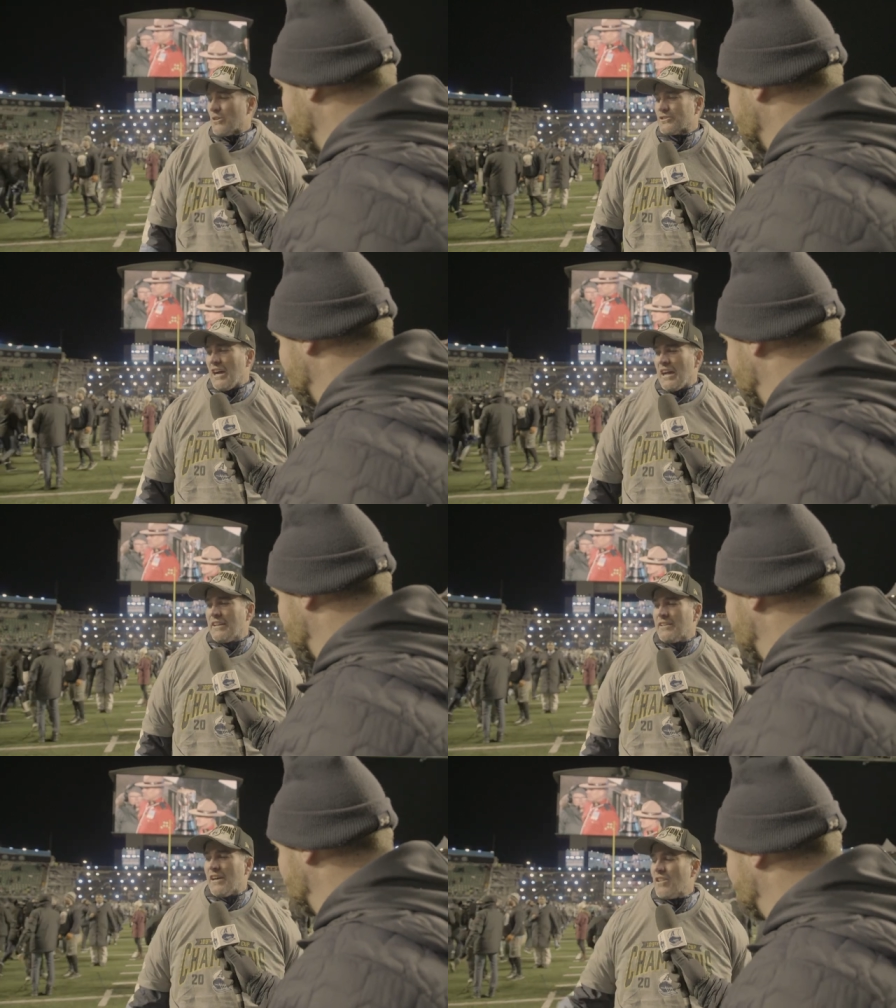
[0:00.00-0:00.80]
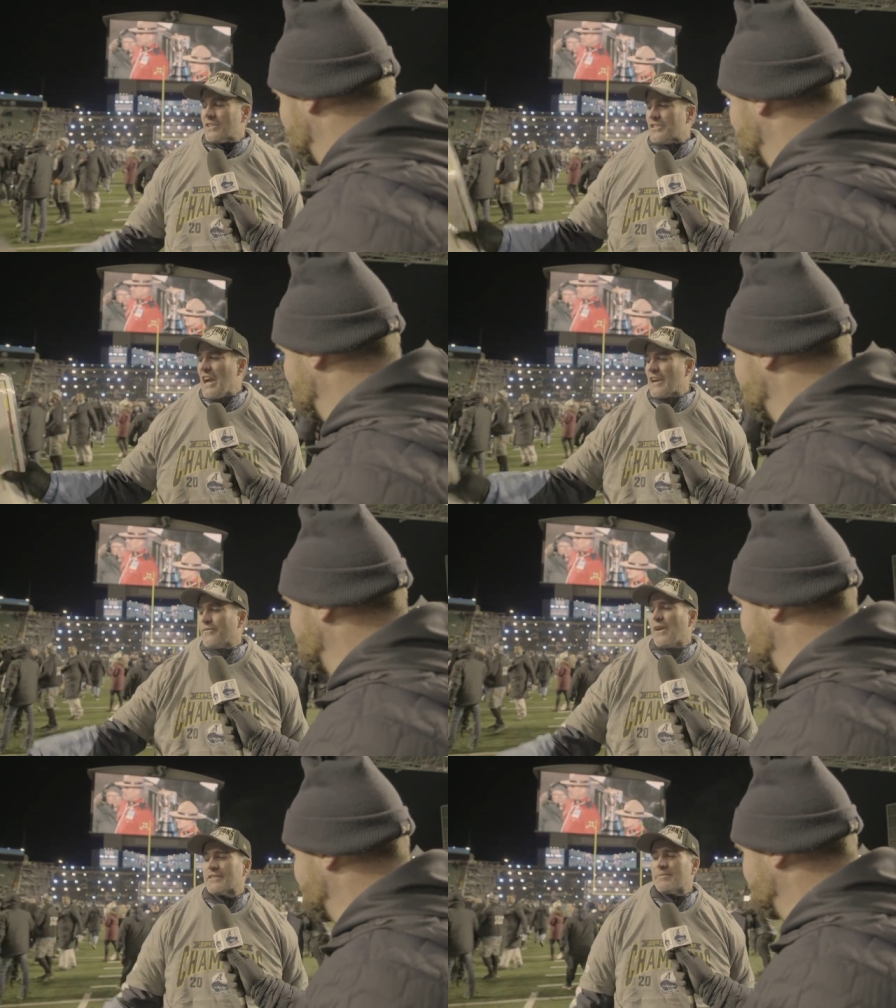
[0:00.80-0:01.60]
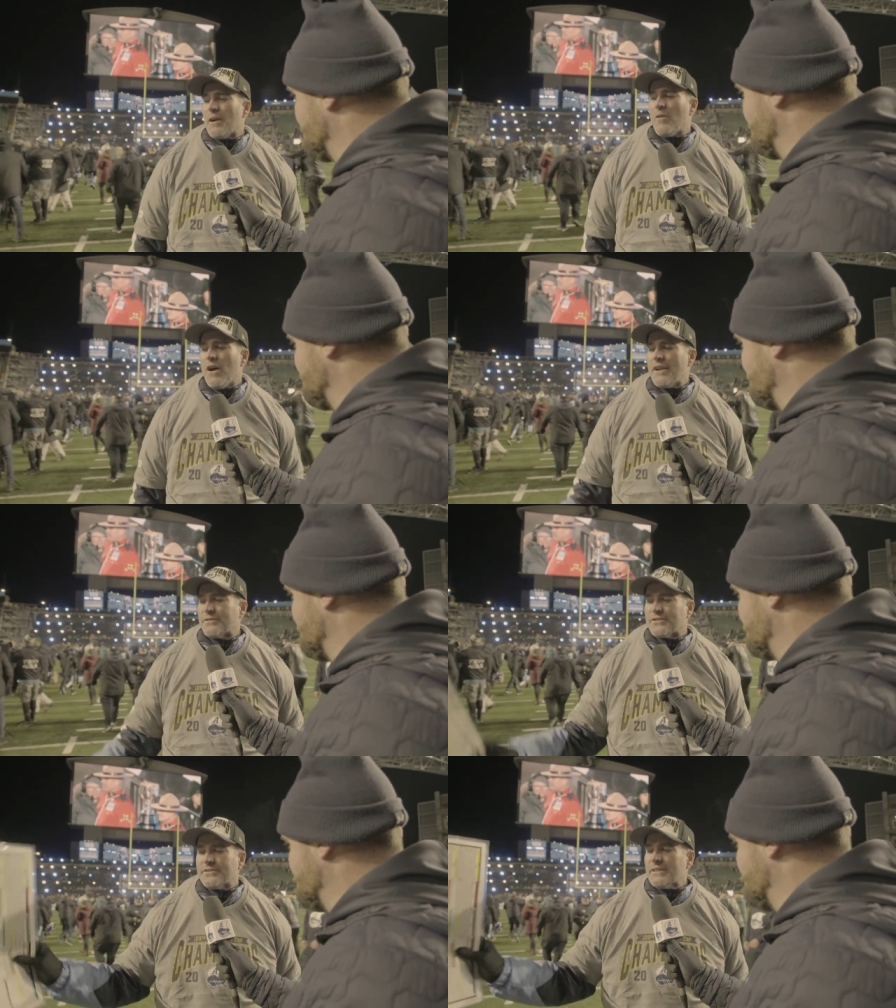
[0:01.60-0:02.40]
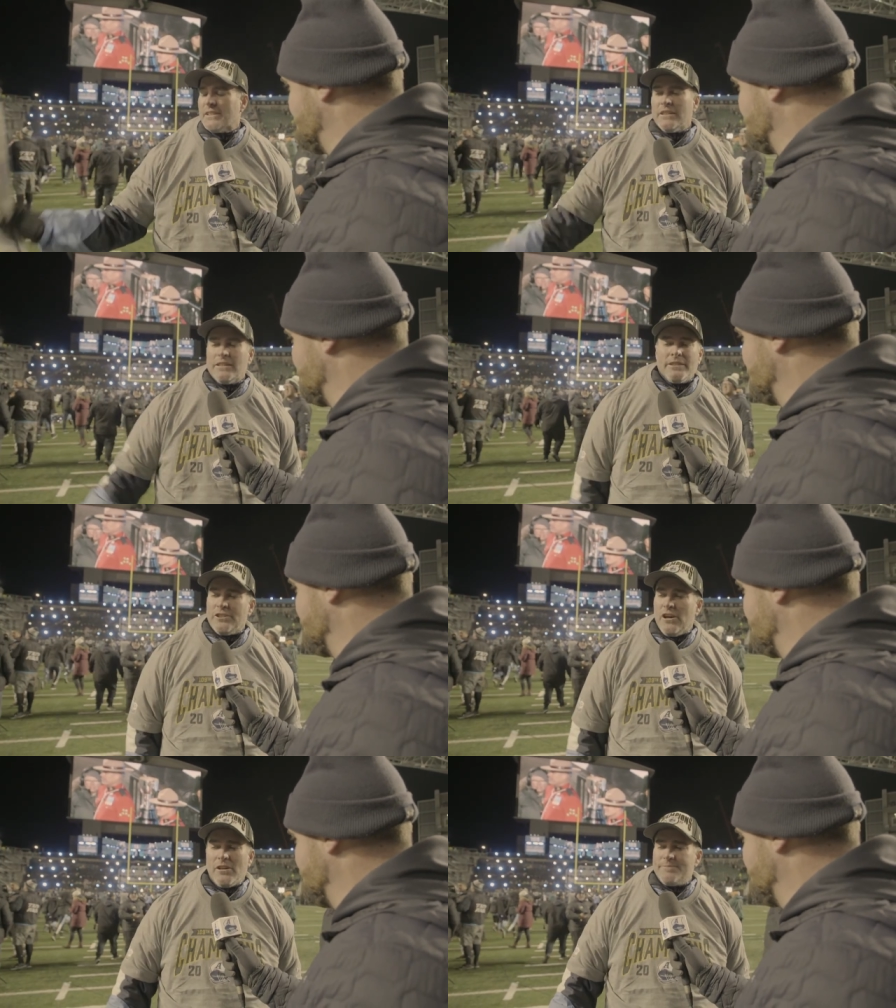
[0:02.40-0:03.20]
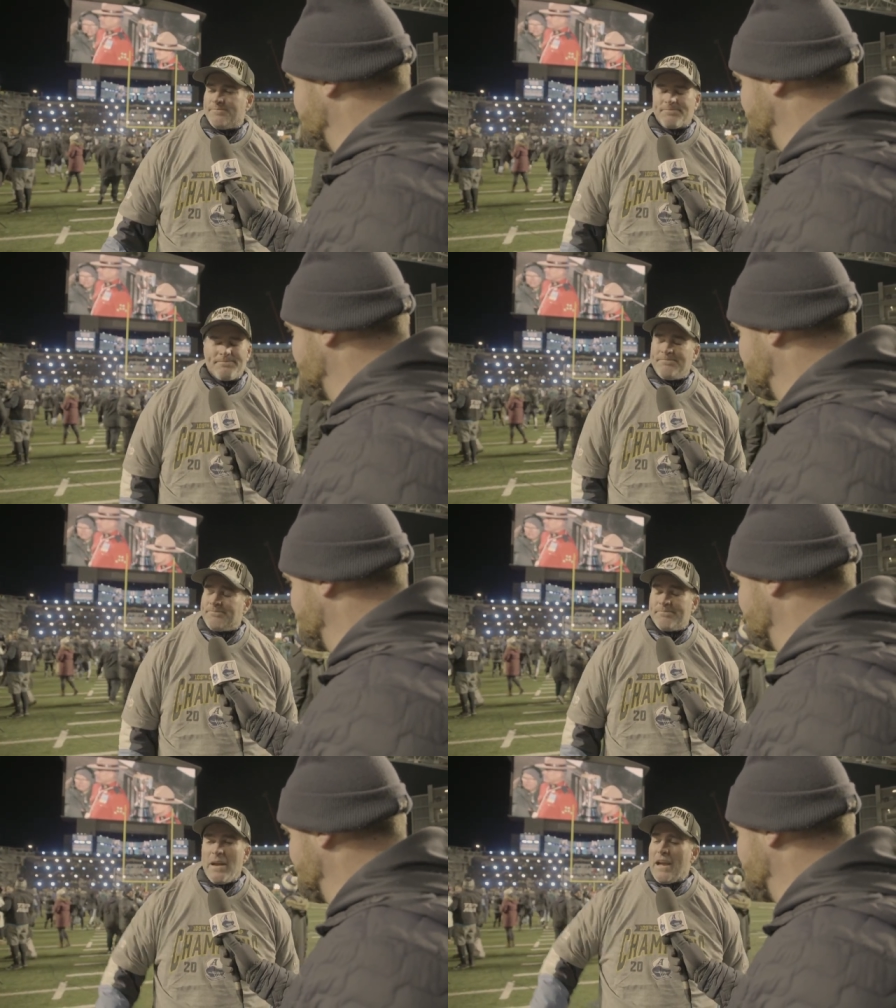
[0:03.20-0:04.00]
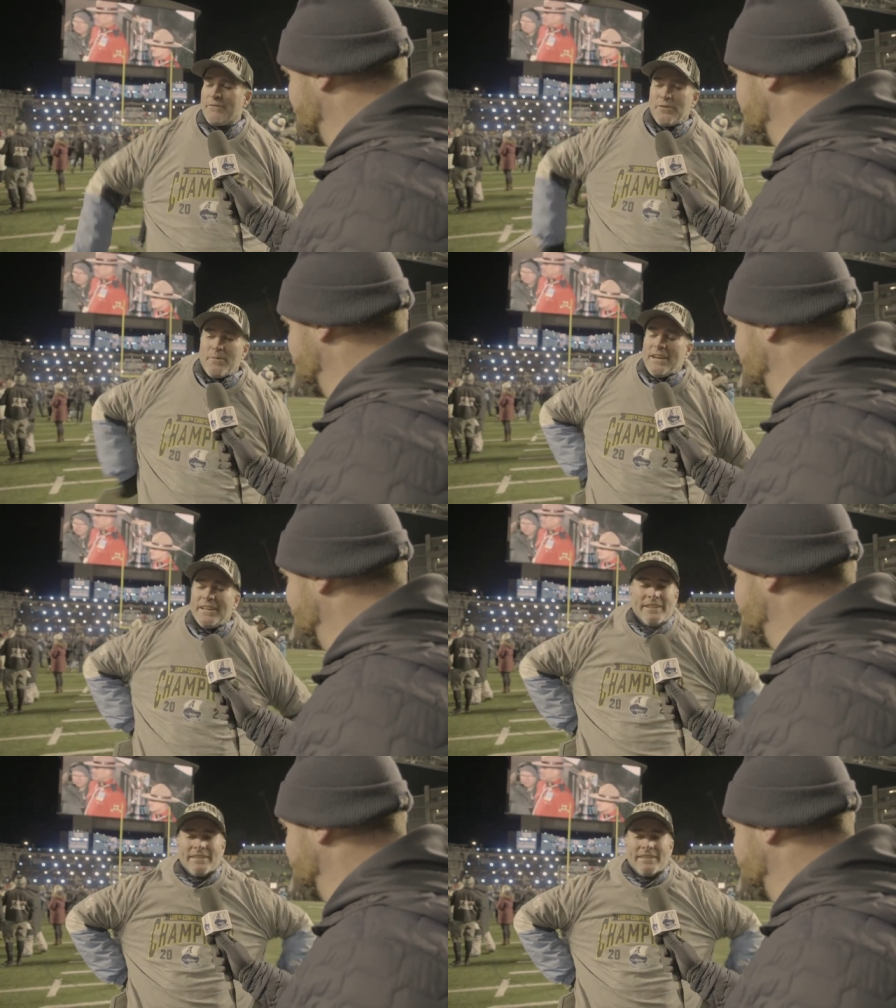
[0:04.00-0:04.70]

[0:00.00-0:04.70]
excited, and all the sacrifice my wife's, you know, made for me.